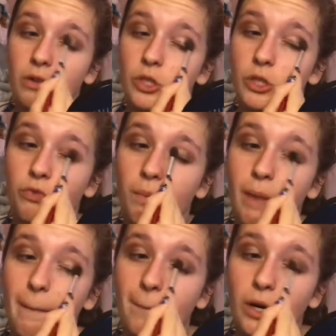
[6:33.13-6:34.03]
Just
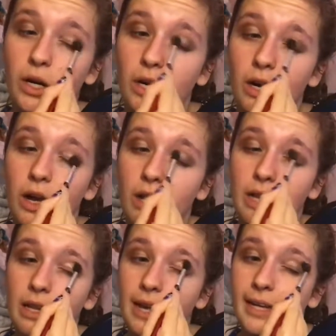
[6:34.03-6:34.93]
remember
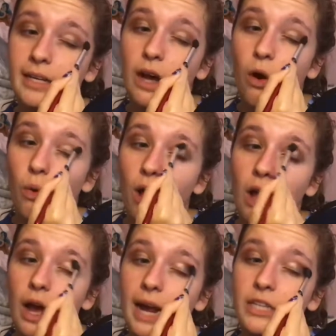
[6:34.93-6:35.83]
that, like, you know,
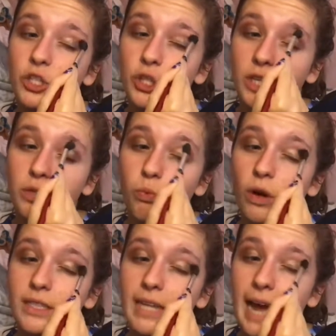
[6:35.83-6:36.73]
it's just
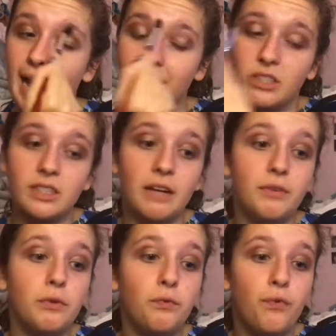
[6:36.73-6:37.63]
one test.
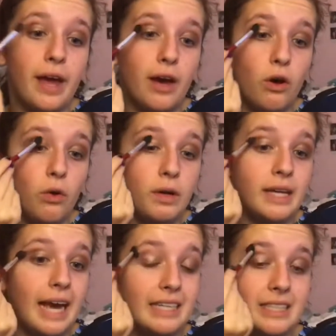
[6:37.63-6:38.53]
If you fail,
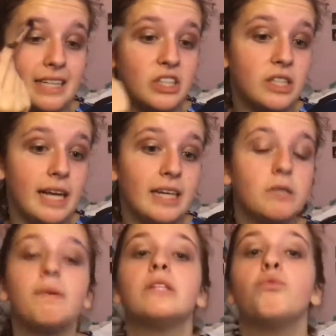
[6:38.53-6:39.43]
yes, that
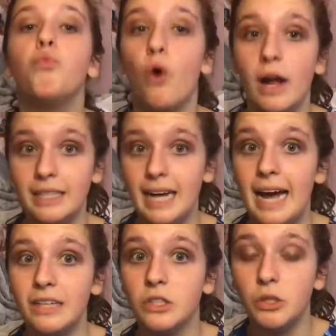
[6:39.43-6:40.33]
stinks, but it's one
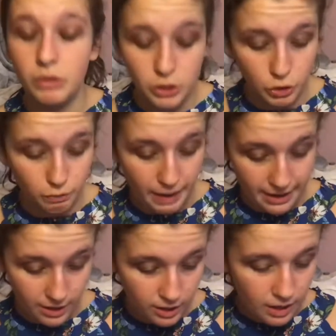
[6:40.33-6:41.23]
test. You can do
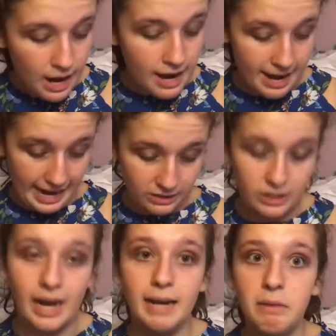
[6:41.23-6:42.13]
better next
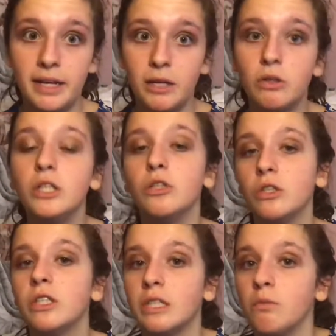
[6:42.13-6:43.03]
time, and you can use
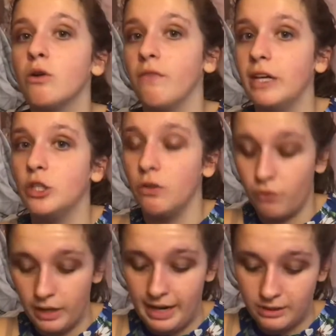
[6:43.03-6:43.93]
this as motivation
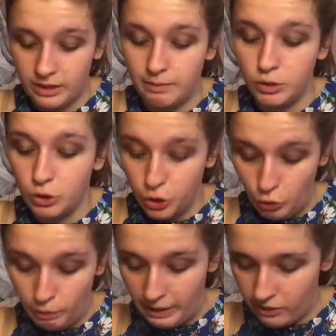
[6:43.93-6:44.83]
for the next time to
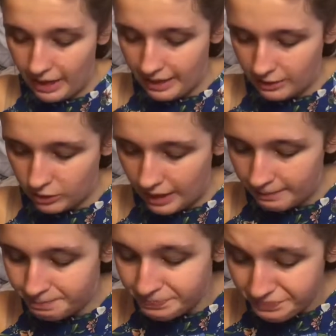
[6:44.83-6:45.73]
do better that next
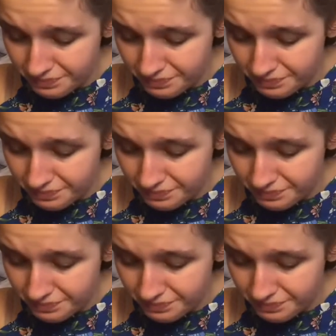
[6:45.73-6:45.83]
time.